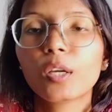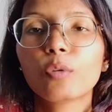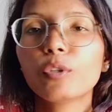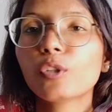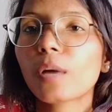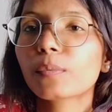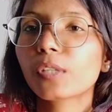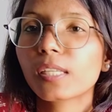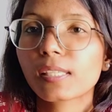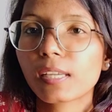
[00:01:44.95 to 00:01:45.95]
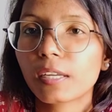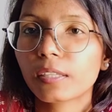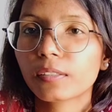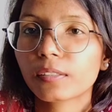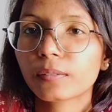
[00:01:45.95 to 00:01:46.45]
Which option is
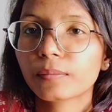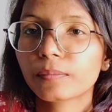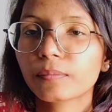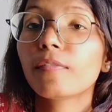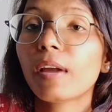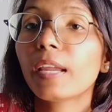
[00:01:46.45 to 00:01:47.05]
correct? If